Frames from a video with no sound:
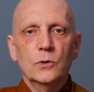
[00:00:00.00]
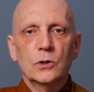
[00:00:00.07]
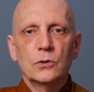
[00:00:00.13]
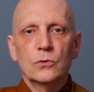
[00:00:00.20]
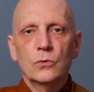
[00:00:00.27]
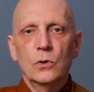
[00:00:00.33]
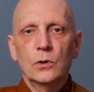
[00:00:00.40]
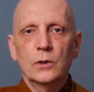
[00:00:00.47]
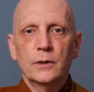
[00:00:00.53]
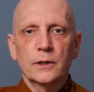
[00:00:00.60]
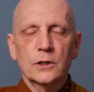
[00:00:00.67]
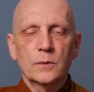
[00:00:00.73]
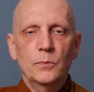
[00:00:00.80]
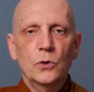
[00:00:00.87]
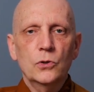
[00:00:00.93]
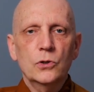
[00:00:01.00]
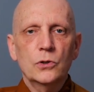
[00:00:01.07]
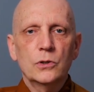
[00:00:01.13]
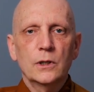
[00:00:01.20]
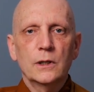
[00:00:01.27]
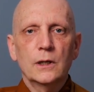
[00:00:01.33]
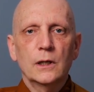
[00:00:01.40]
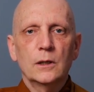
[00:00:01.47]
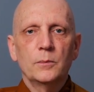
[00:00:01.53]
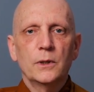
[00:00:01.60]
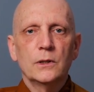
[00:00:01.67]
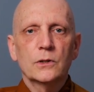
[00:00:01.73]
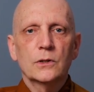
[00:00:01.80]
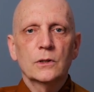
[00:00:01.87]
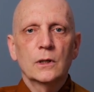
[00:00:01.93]
control our exposure to the
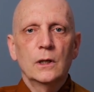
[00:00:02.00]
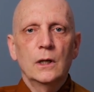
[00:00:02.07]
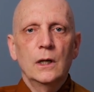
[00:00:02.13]
elements,